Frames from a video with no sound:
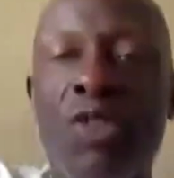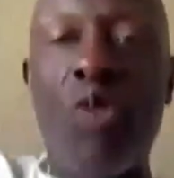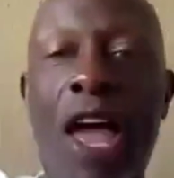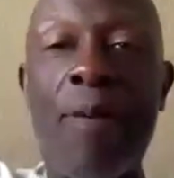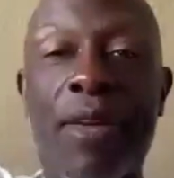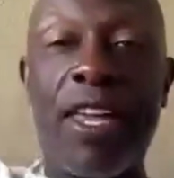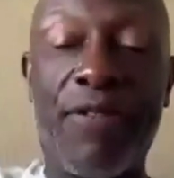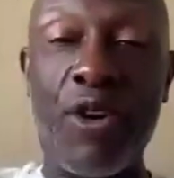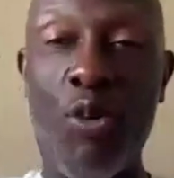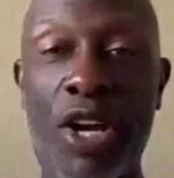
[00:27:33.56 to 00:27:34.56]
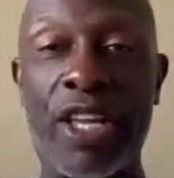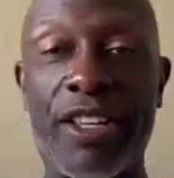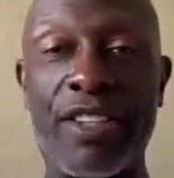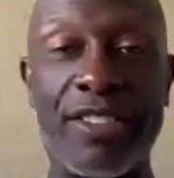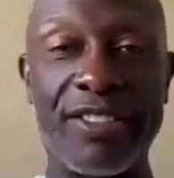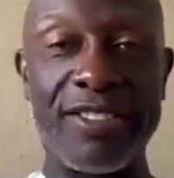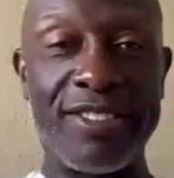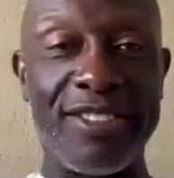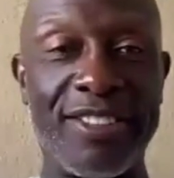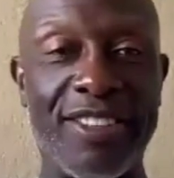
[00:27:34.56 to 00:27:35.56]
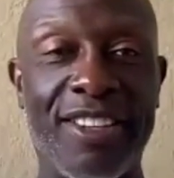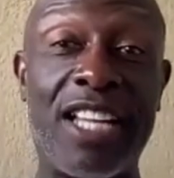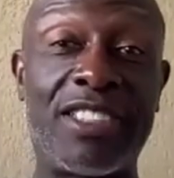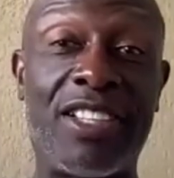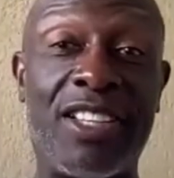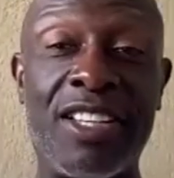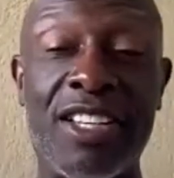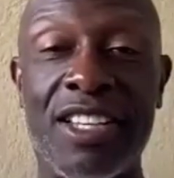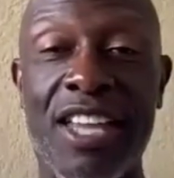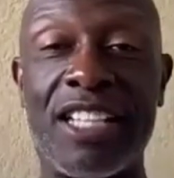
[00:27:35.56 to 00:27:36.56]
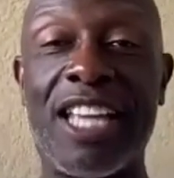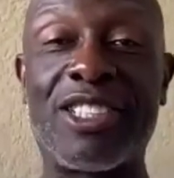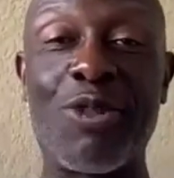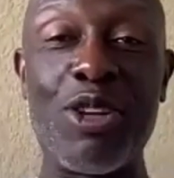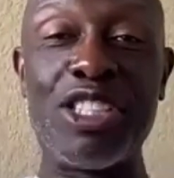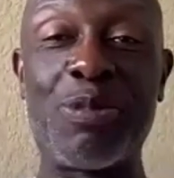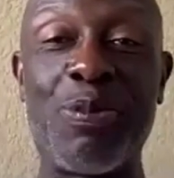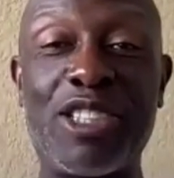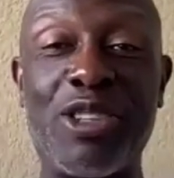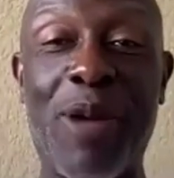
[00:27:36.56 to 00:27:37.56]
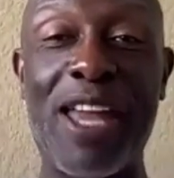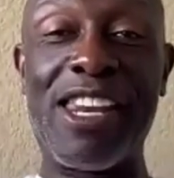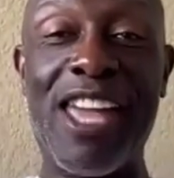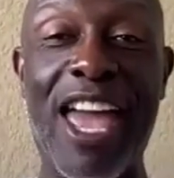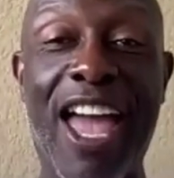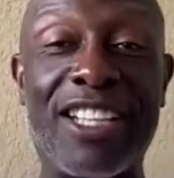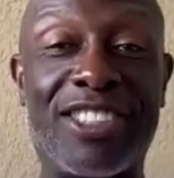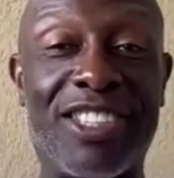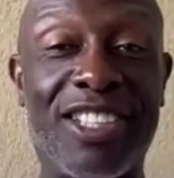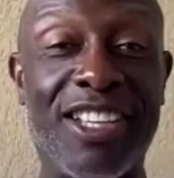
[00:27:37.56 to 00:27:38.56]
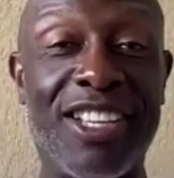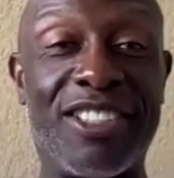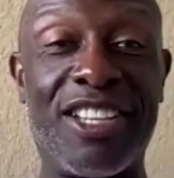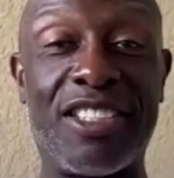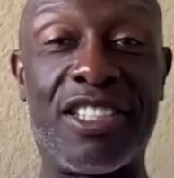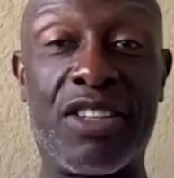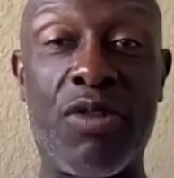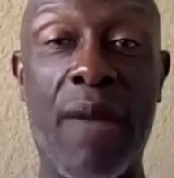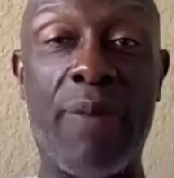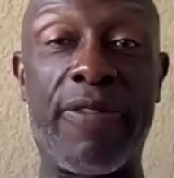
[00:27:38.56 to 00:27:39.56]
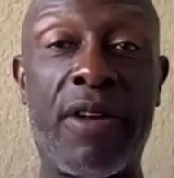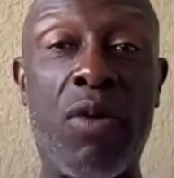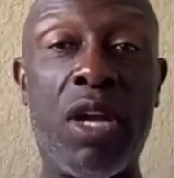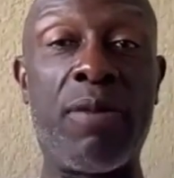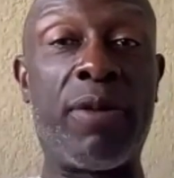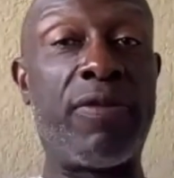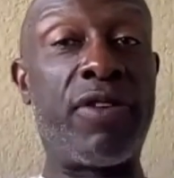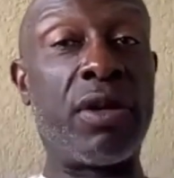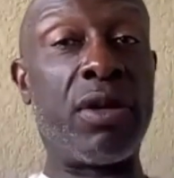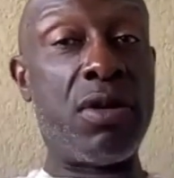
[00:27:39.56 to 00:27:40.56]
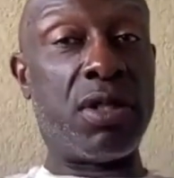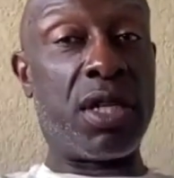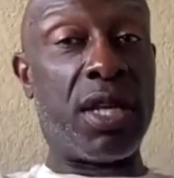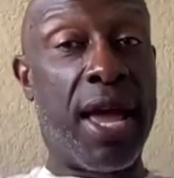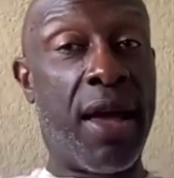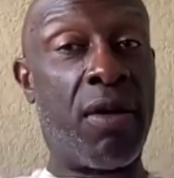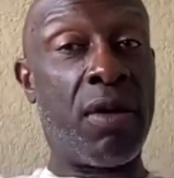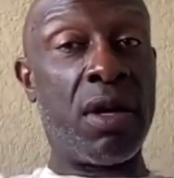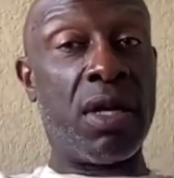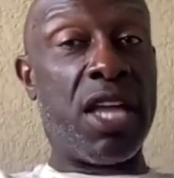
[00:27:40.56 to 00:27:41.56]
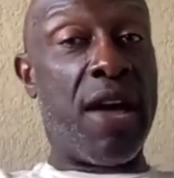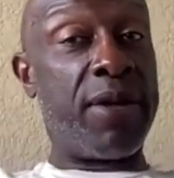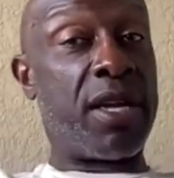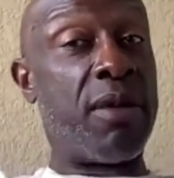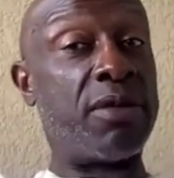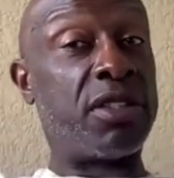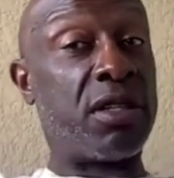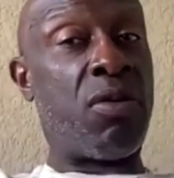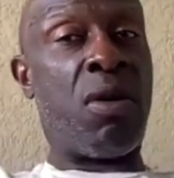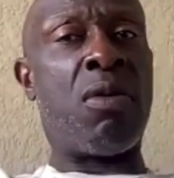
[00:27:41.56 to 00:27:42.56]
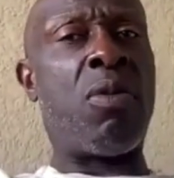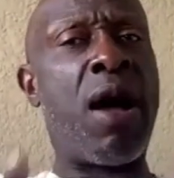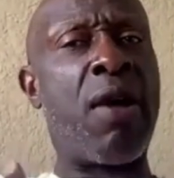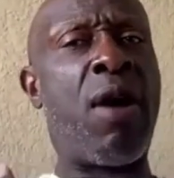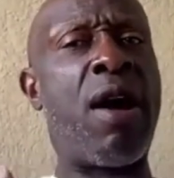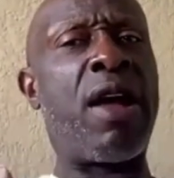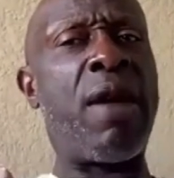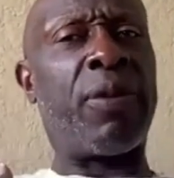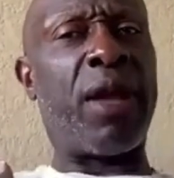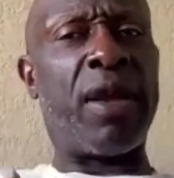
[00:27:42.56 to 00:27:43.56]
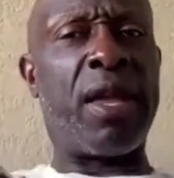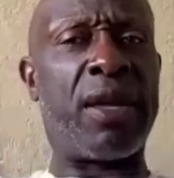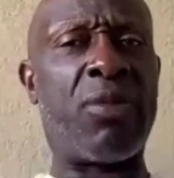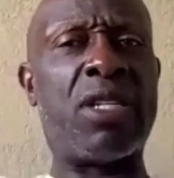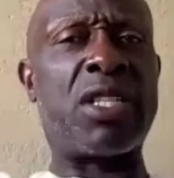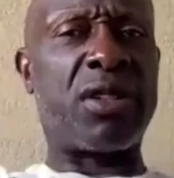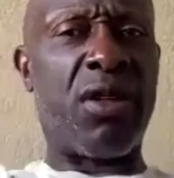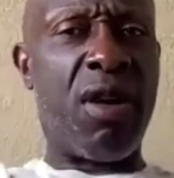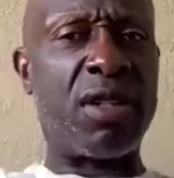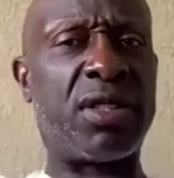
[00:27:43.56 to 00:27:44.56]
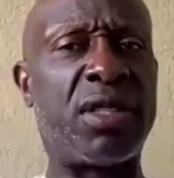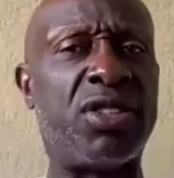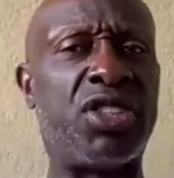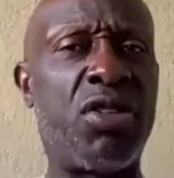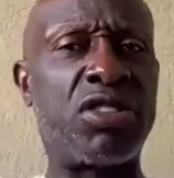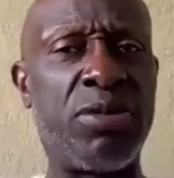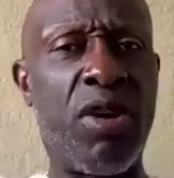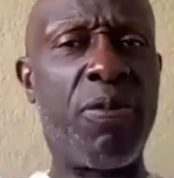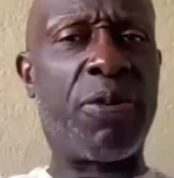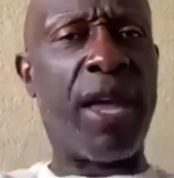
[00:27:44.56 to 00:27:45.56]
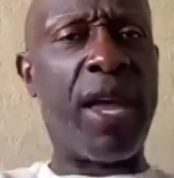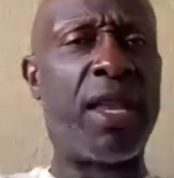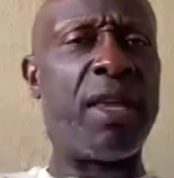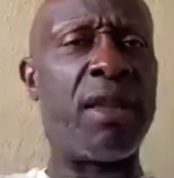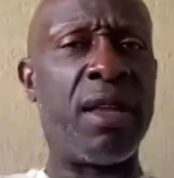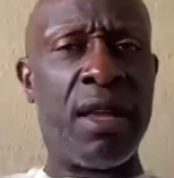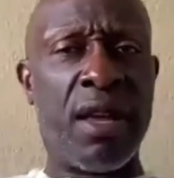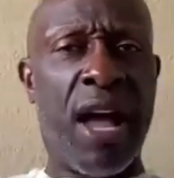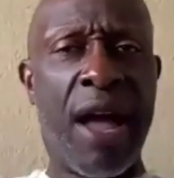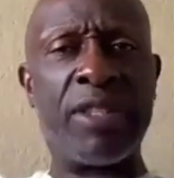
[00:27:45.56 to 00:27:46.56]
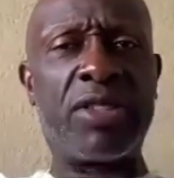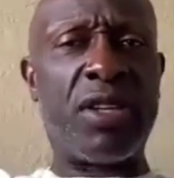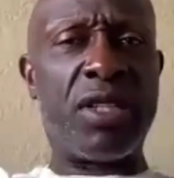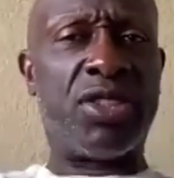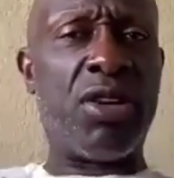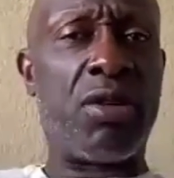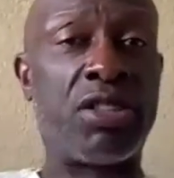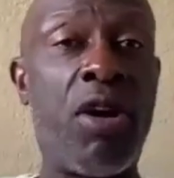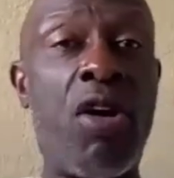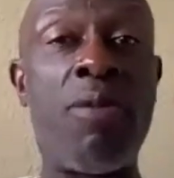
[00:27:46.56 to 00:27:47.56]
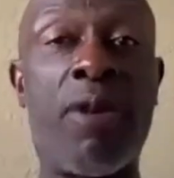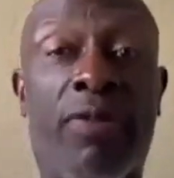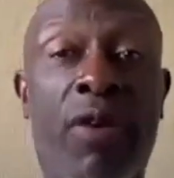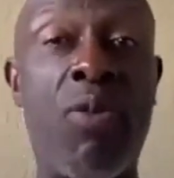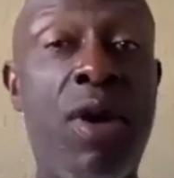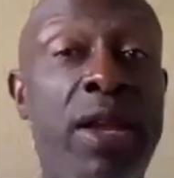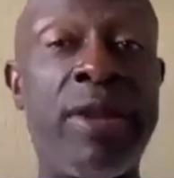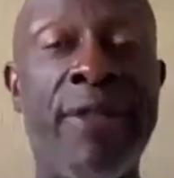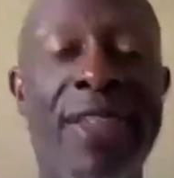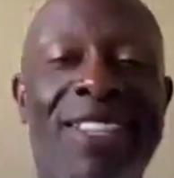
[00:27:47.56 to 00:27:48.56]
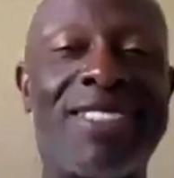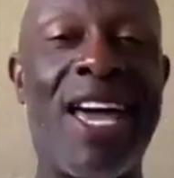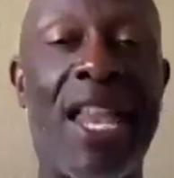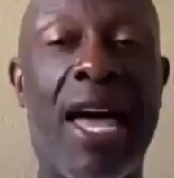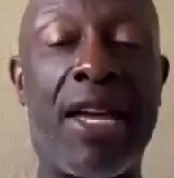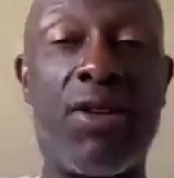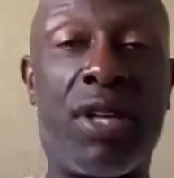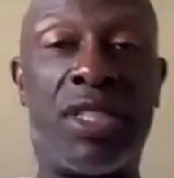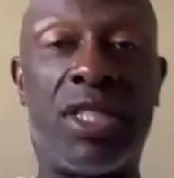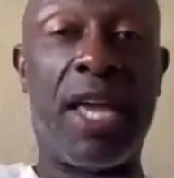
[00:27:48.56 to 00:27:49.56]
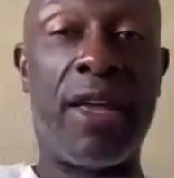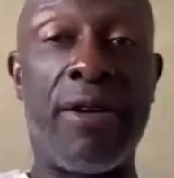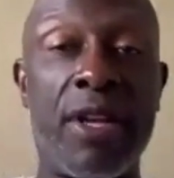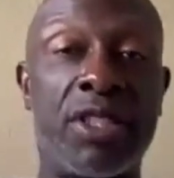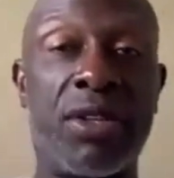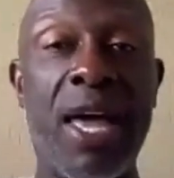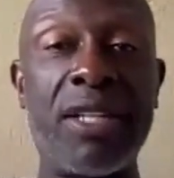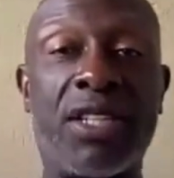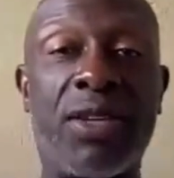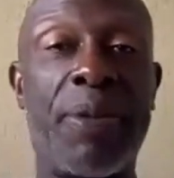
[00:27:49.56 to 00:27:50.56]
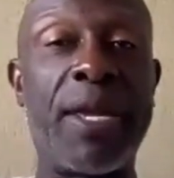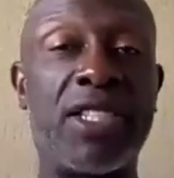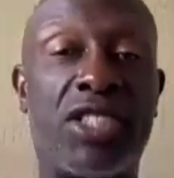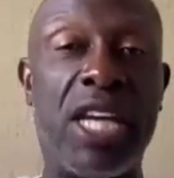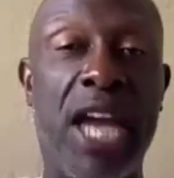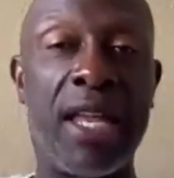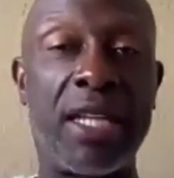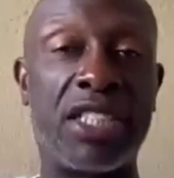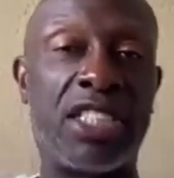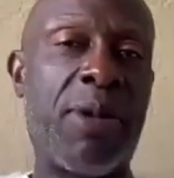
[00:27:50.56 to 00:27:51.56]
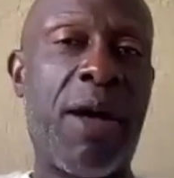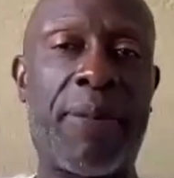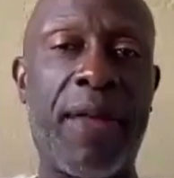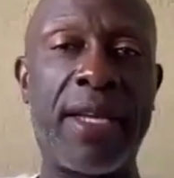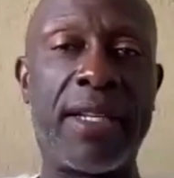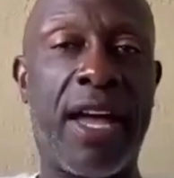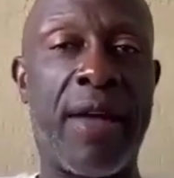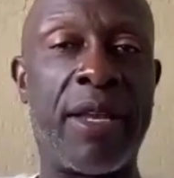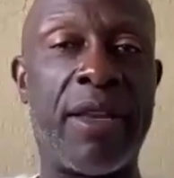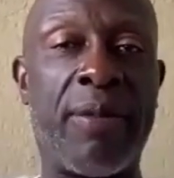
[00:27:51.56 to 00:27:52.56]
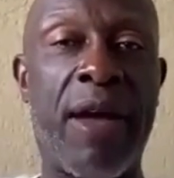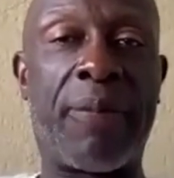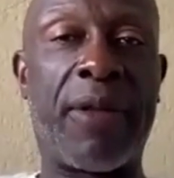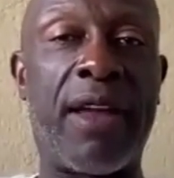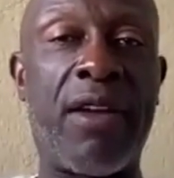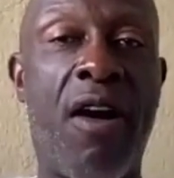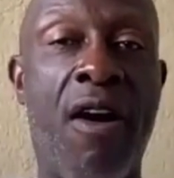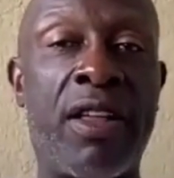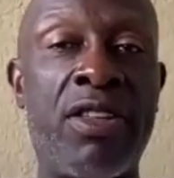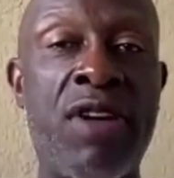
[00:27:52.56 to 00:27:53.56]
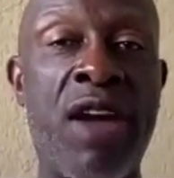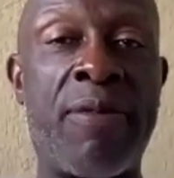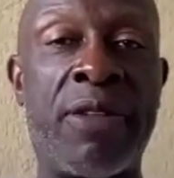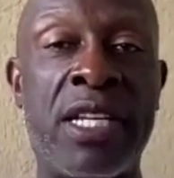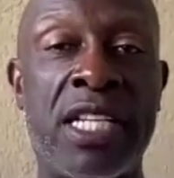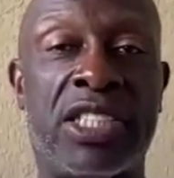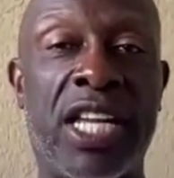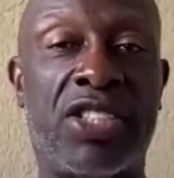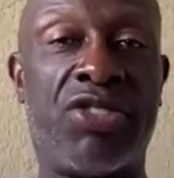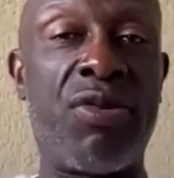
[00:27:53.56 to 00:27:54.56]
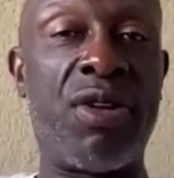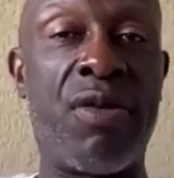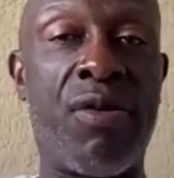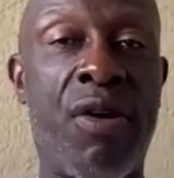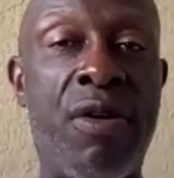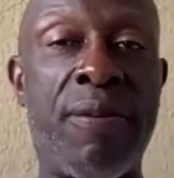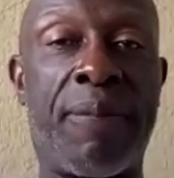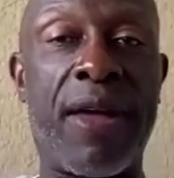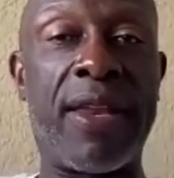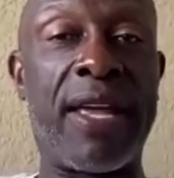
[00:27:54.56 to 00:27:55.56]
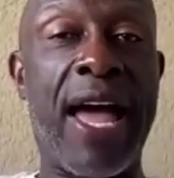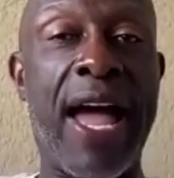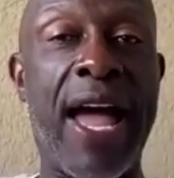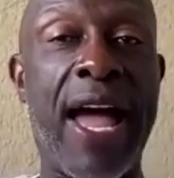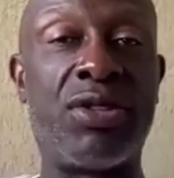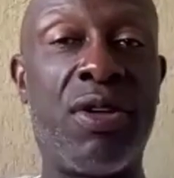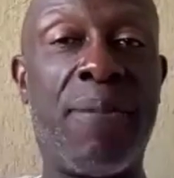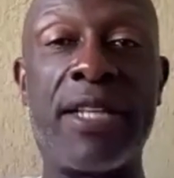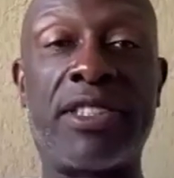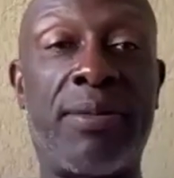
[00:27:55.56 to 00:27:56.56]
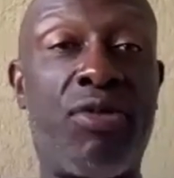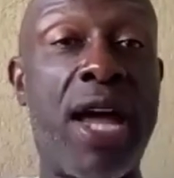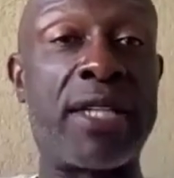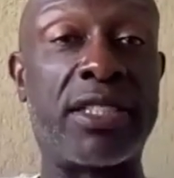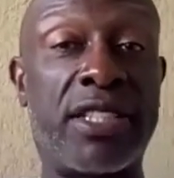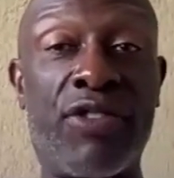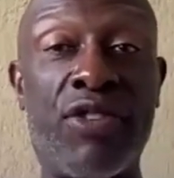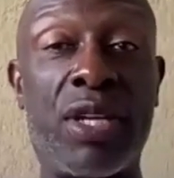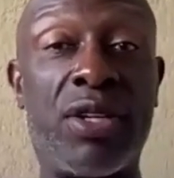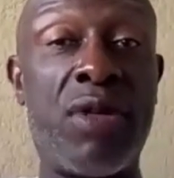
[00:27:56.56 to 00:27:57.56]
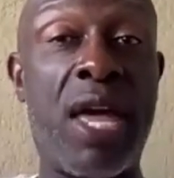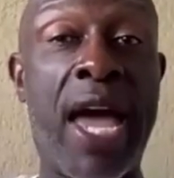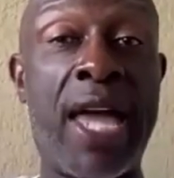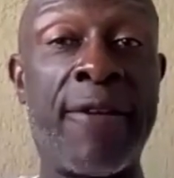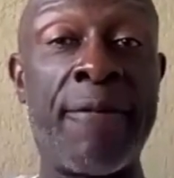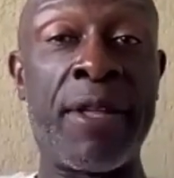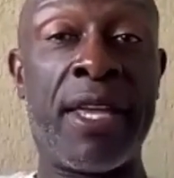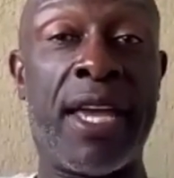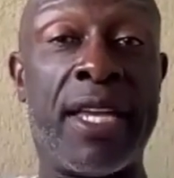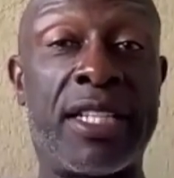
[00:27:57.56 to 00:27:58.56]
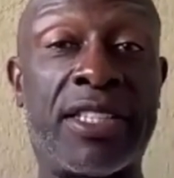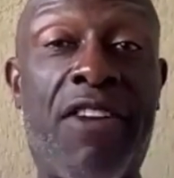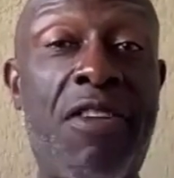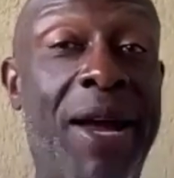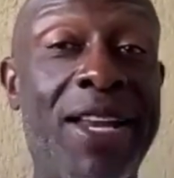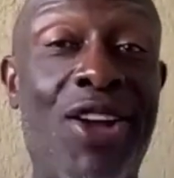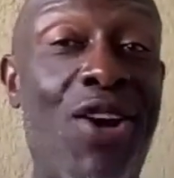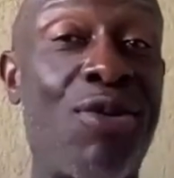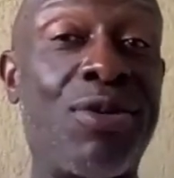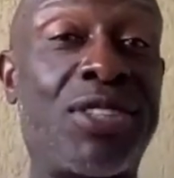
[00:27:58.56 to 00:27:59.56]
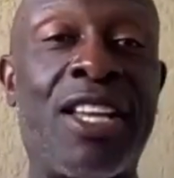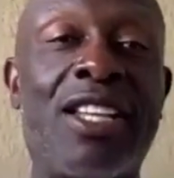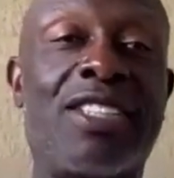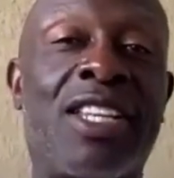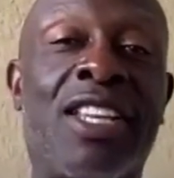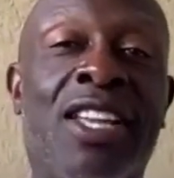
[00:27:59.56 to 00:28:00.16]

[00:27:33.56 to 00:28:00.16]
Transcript: griping if you're winning? That takes a really special pain in the ass to gripe if you're winning. But if you're losing now, that becomes whoa, why aren't I playing? Like we just lost and Joe Schmo played and I'm as good as Joe Schmo. But if we're winning, there's not a lot you can say. So that's the biggest challenge. It's about playing time and about playing hard. And you got to stay true to your word and play the guys who do the best in practice. If you can do that, and because everybody knows, listen,